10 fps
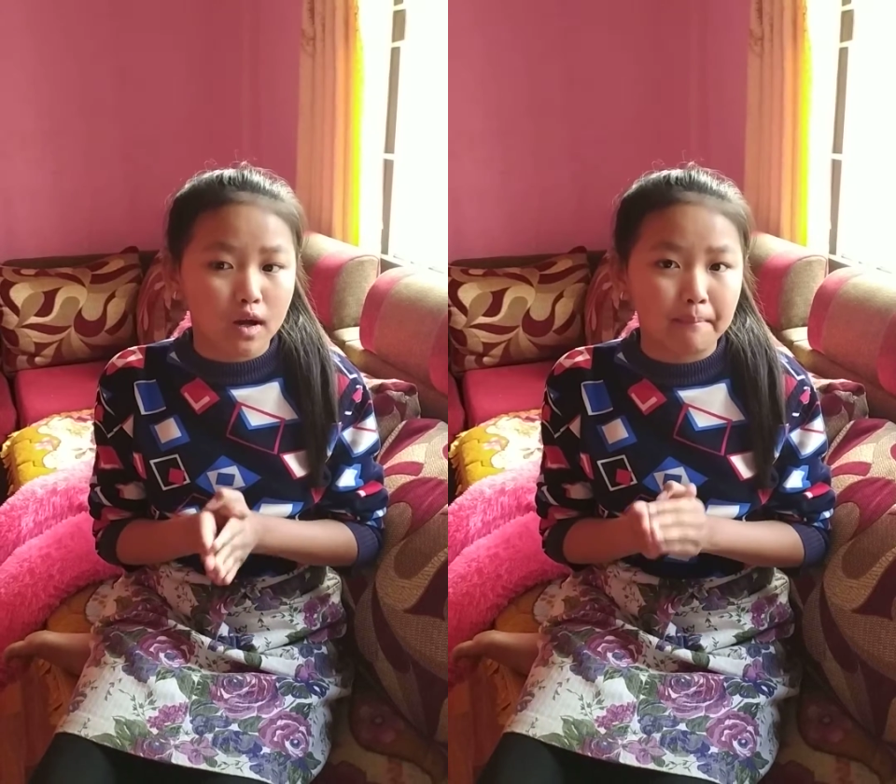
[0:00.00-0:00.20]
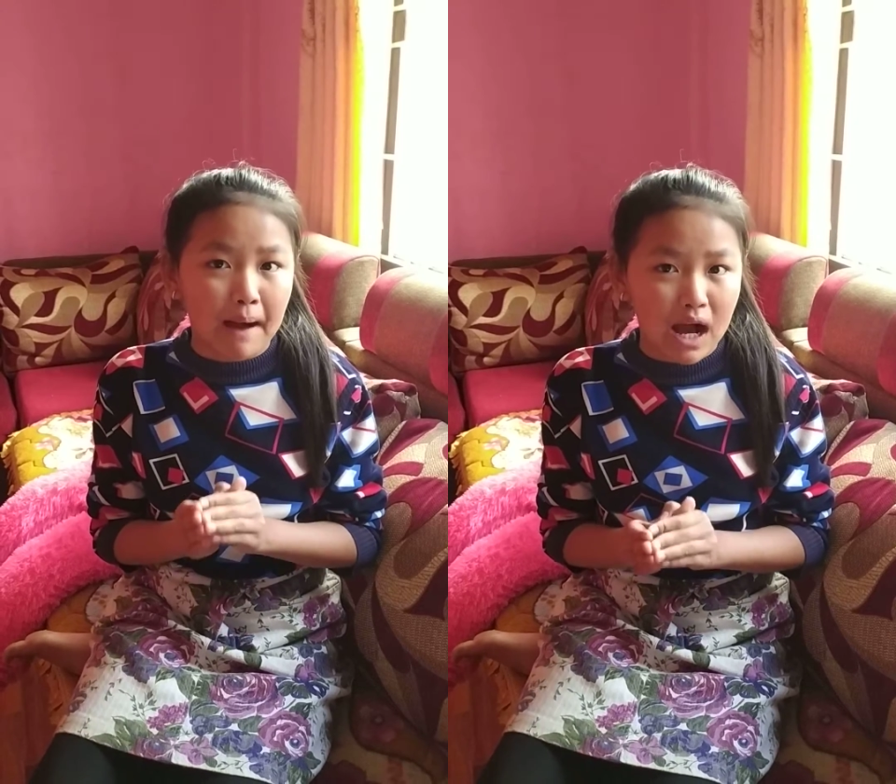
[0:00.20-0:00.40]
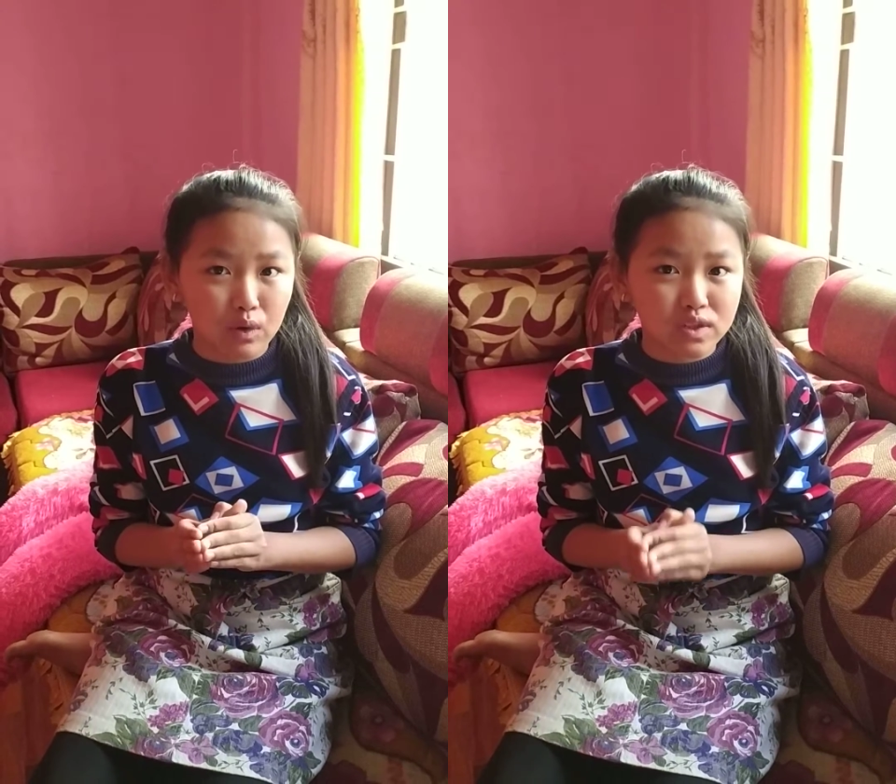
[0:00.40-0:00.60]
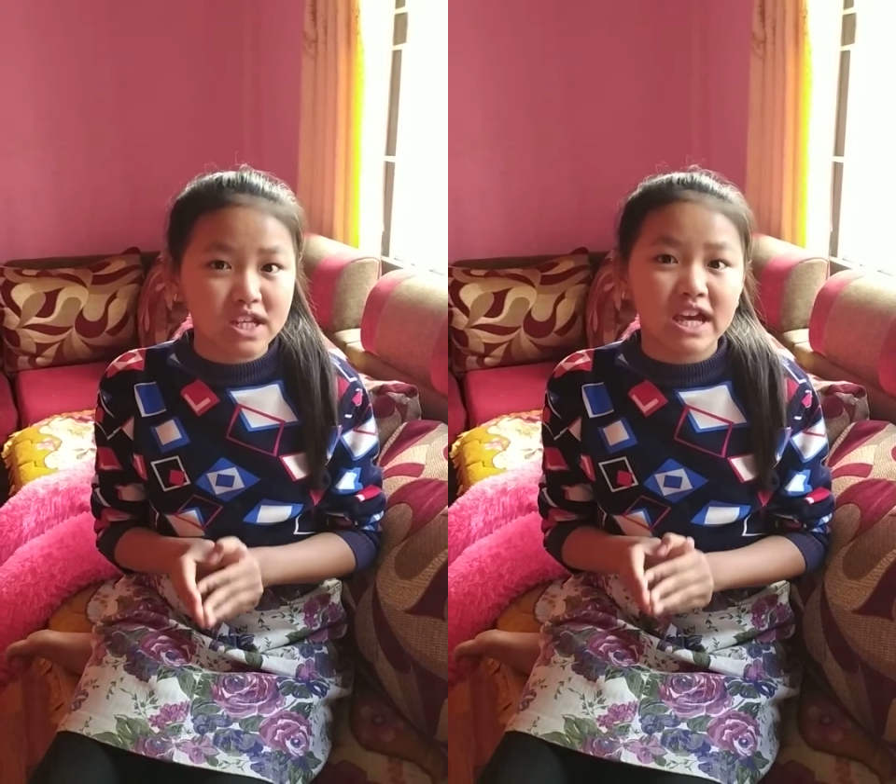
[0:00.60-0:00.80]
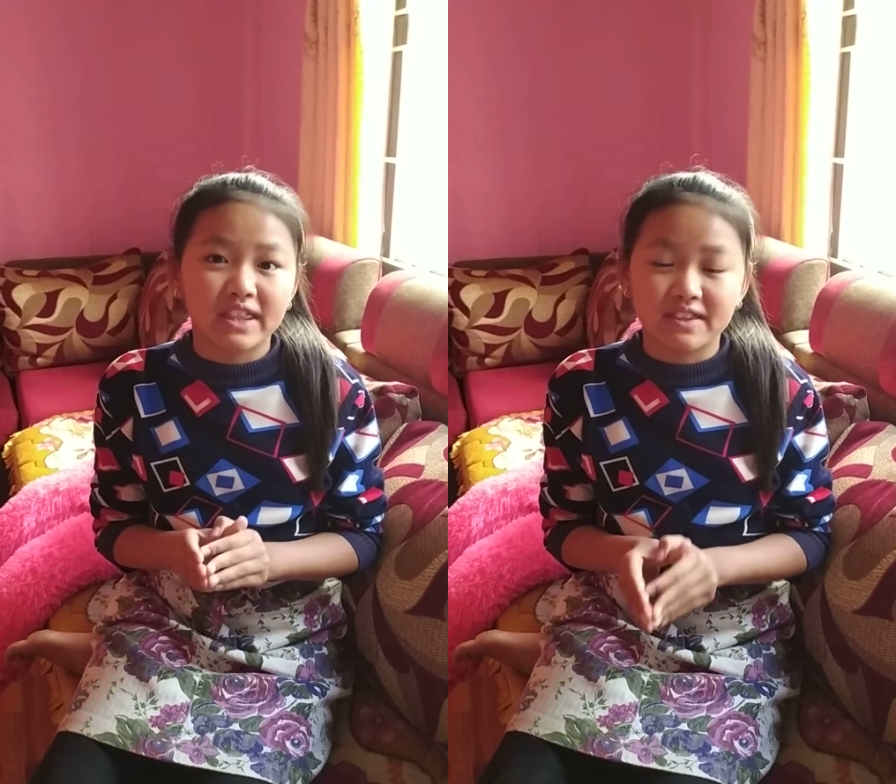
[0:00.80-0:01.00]
about
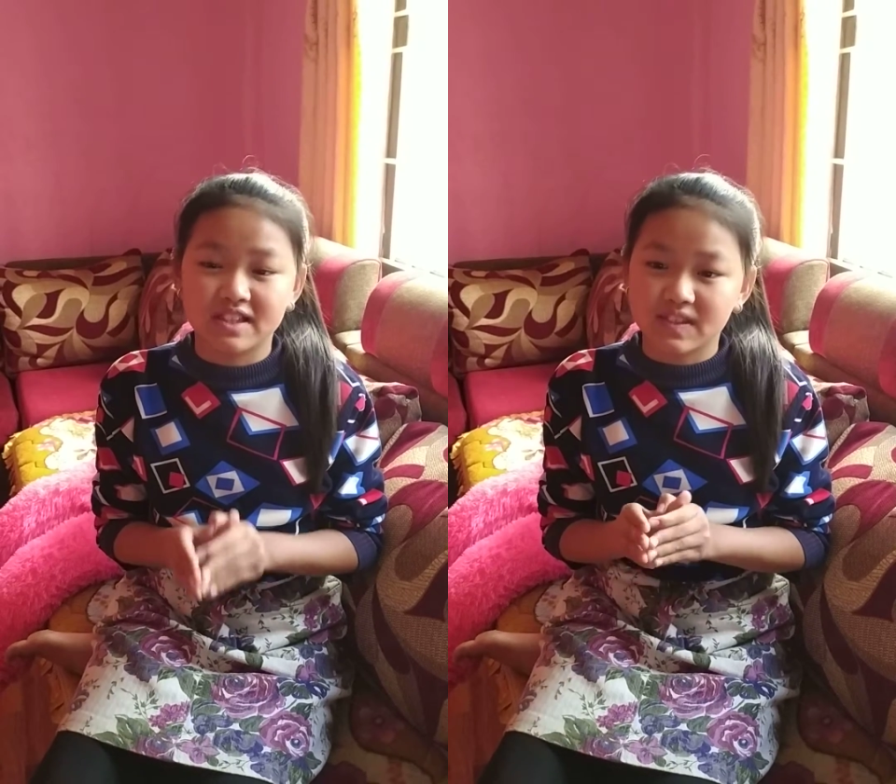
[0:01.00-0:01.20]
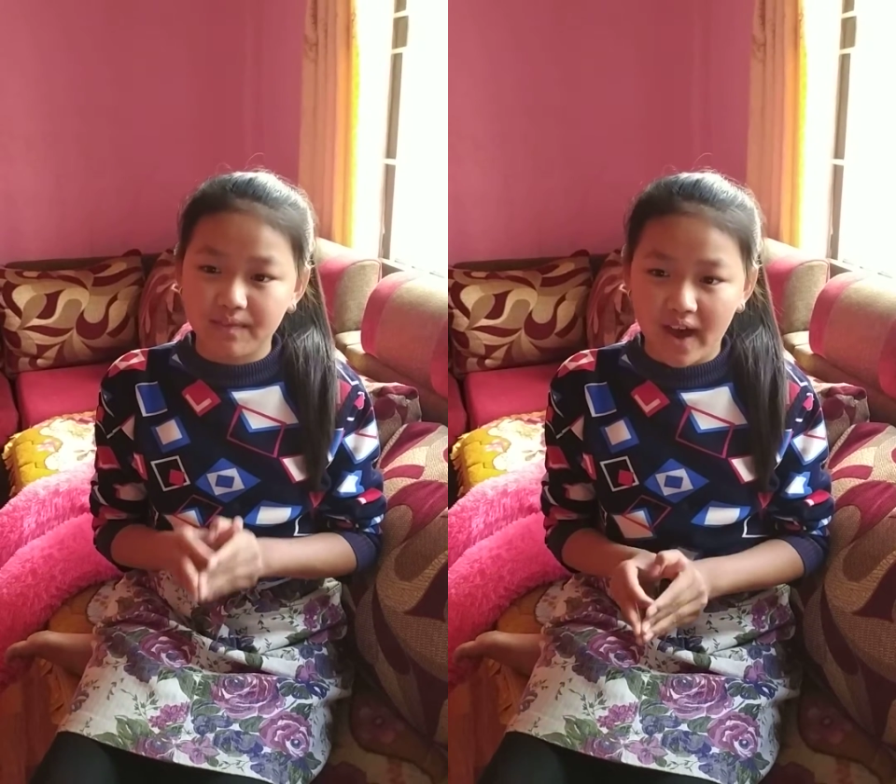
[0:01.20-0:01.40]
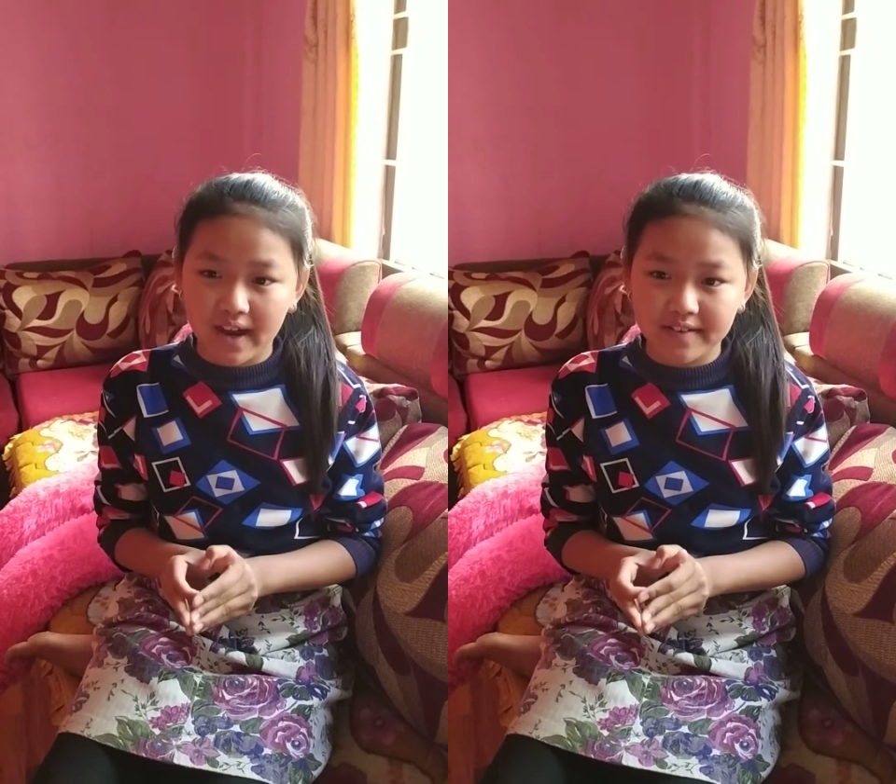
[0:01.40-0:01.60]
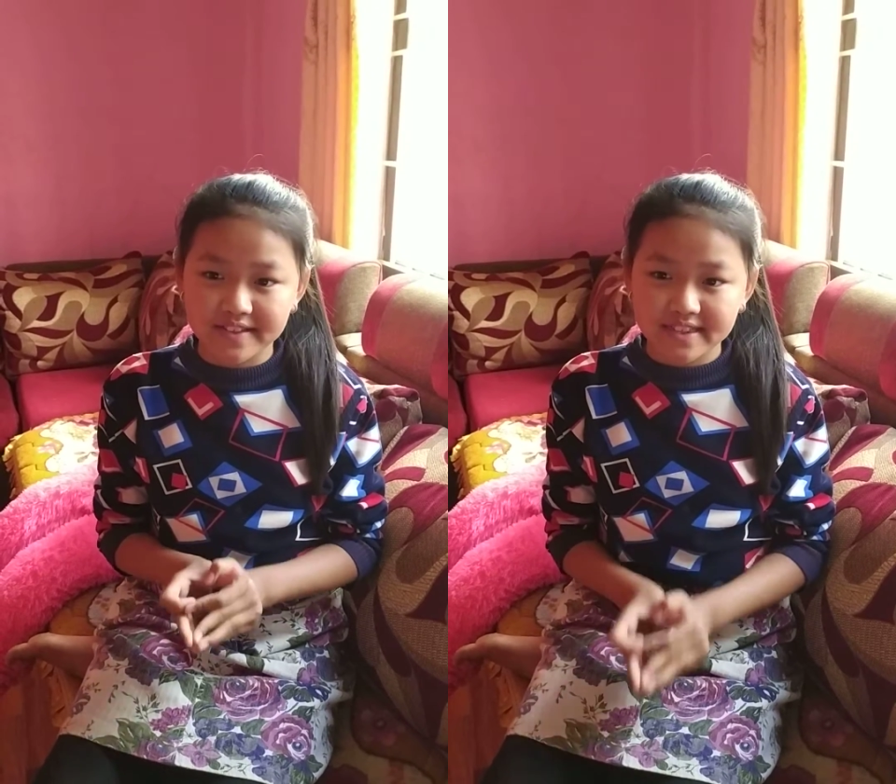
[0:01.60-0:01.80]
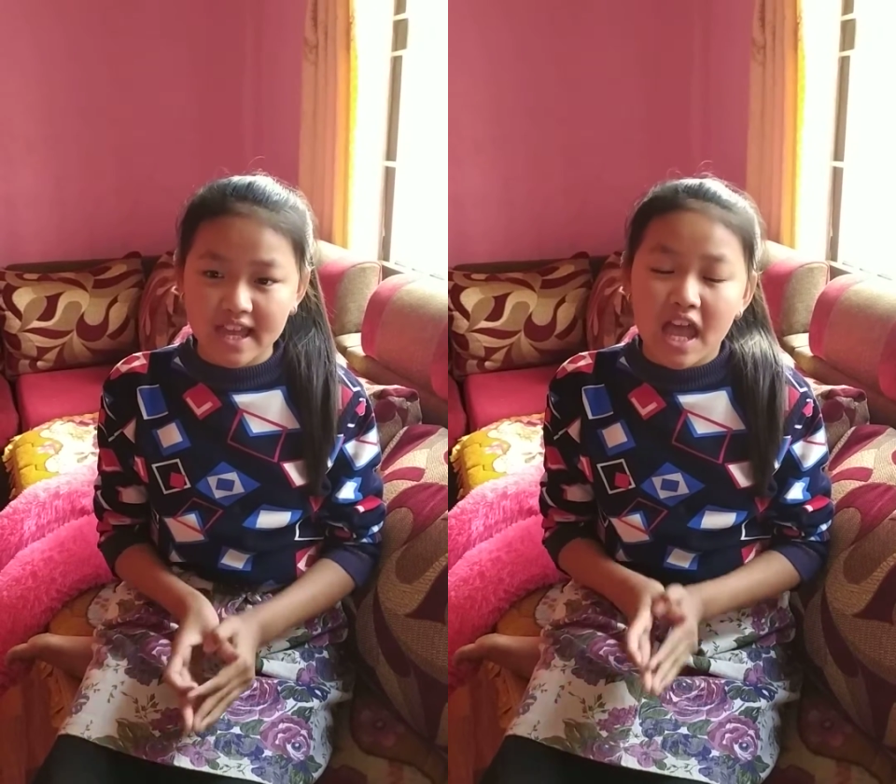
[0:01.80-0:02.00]
this virus